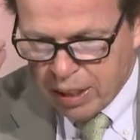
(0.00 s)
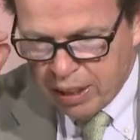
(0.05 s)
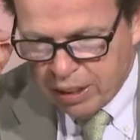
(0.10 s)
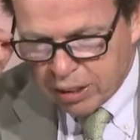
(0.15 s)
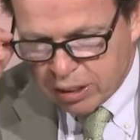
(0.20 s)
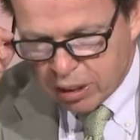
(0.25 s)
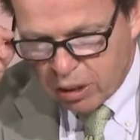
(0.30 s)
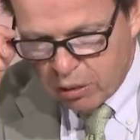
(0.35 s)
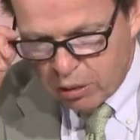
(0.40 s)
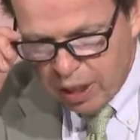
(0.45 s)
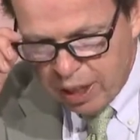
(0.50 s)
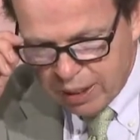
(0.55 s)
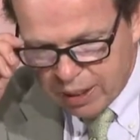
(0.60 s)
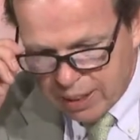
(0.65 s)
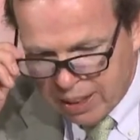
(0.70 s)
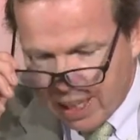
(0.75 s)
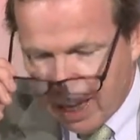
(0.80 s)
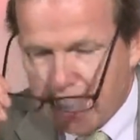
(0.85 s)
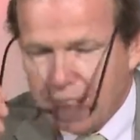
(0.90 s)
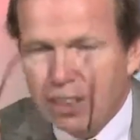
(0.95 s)
So
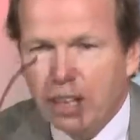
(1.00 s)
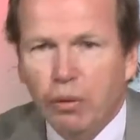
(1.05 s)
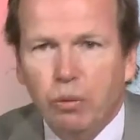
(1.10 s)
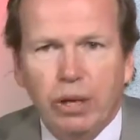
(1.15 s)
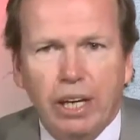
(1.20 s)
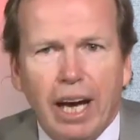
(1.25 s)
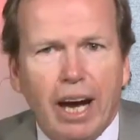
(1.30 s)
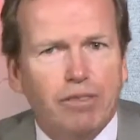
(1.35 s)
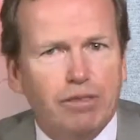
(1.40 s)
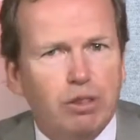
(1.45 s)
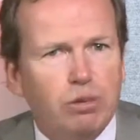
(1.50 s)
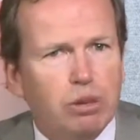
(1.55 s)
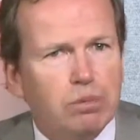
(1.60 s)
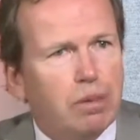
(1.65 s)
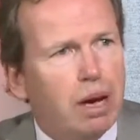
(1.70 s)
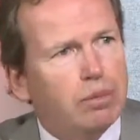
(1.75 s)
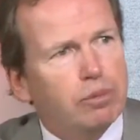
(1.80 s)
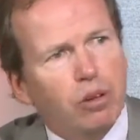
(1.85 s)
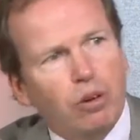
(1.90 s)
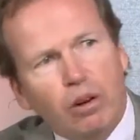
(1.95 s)
again, we have to
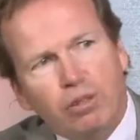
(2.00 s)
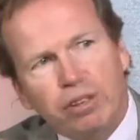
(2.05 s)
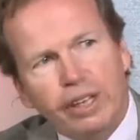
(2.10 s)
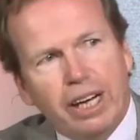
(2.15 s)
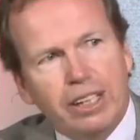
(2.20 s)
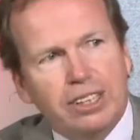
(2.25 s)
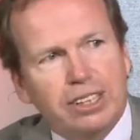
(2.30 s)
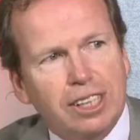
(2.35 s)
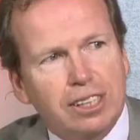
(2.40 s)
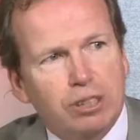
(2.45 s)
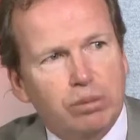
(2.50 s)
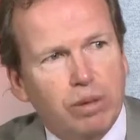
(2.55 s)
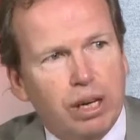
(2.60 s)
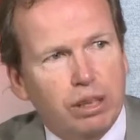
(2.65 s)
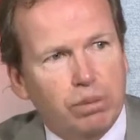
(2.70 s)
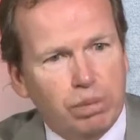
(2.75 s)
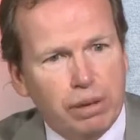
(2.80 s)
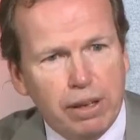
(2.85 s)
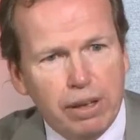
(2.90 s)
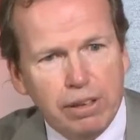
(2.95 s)
remember over that 6
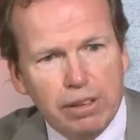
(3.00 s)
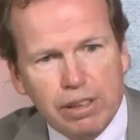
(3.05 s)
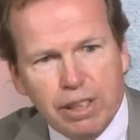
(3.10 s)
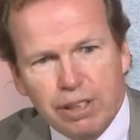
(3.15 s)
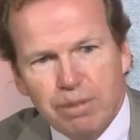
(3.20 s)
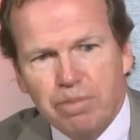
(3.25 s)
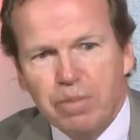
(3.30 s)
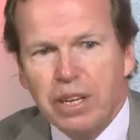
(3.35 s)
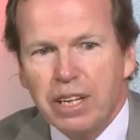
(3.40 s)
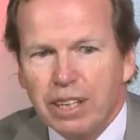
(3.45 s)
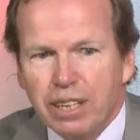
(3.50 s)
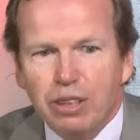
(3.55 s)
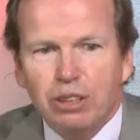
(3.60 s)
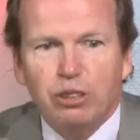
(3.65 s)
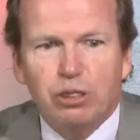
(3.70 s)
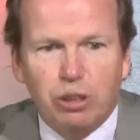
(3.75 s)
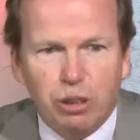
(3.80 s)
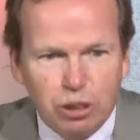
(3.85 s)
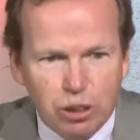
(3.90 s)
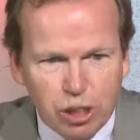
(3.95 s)
month period,
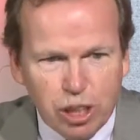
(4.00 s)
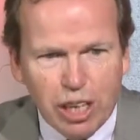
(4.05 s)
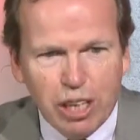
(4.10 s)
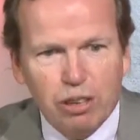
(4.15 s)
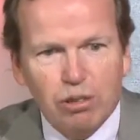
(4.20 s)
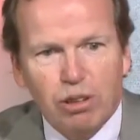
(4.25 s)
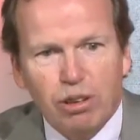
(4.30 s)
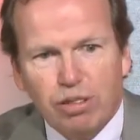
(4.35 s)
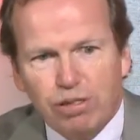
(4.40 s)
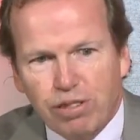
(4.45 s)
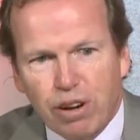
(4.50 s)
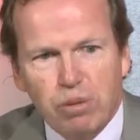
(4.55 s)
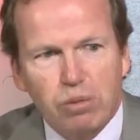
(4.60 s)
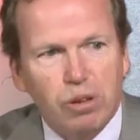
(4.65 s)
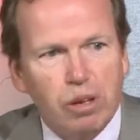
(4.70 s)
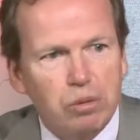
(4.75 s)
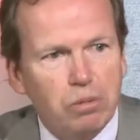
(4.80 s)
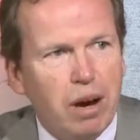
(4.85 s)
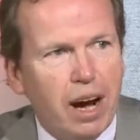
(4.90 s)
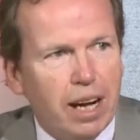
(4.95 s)
January,
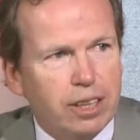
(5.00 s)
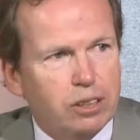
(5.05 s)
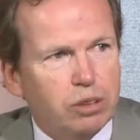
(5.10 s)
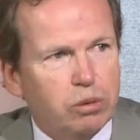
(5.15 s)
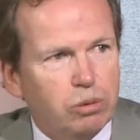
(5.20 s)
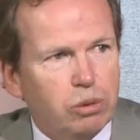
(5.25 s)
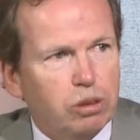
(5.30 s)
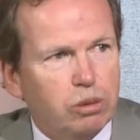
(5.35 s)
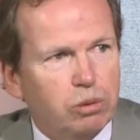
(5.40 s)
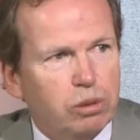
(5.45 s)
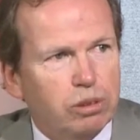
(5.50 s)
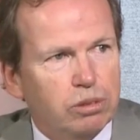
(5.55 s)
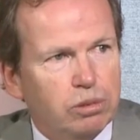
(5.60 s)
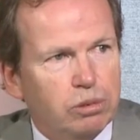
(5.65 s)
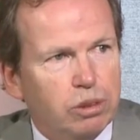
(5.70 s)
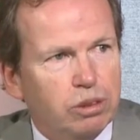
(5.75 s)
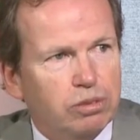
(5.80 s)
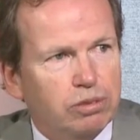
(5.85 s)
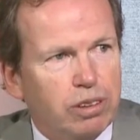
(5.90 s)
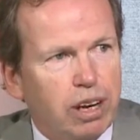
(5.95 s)
February, March
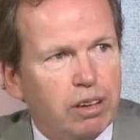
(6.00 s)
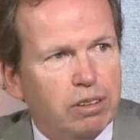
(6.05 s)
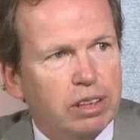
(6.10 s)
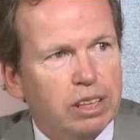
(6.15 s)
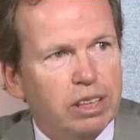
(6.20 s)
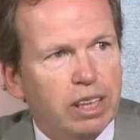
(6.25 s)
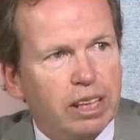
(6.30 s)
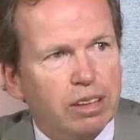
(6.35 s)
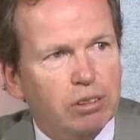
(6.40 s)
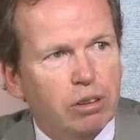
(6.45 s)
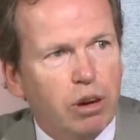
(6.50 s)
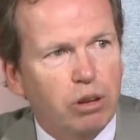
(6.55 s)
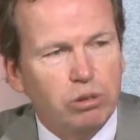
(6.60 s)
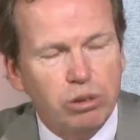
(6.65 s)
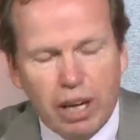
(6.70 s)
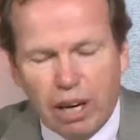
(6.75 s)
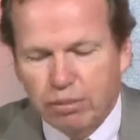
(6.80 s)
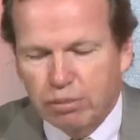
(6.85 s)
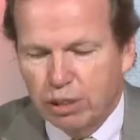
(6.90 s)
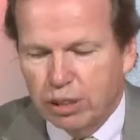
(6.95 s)
were very low
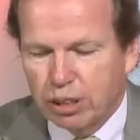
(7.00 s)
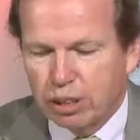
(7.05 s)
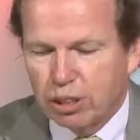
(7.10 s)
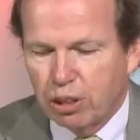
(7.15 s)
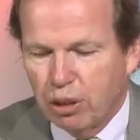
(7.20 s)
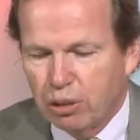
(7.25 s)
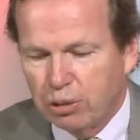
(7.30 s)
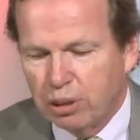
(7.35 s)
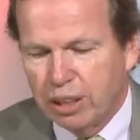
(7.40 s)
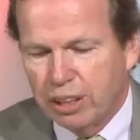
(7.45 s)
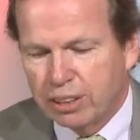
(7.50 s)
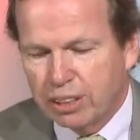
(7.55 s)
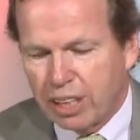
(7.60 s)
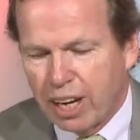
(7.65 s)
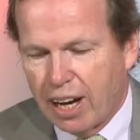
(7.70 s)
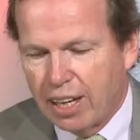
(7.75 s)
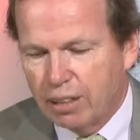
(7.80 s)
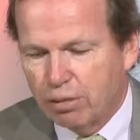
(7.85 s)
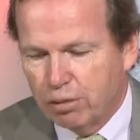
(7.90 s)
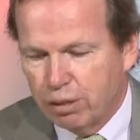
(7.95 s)
numbers, so it's
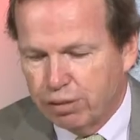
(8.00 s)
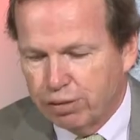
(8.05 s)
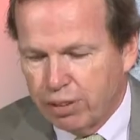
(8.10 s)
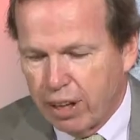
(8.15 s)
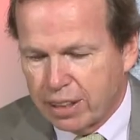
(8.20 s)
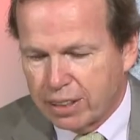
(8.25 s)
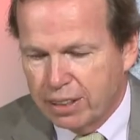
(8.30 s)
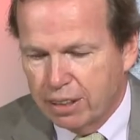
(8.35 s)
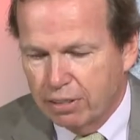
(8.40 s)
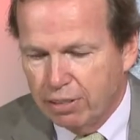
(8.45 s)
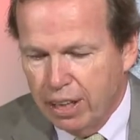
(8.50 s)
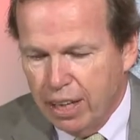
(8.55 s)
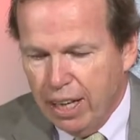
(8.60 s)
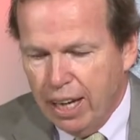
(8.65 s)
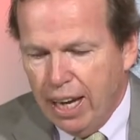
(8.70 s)
kind of reflective.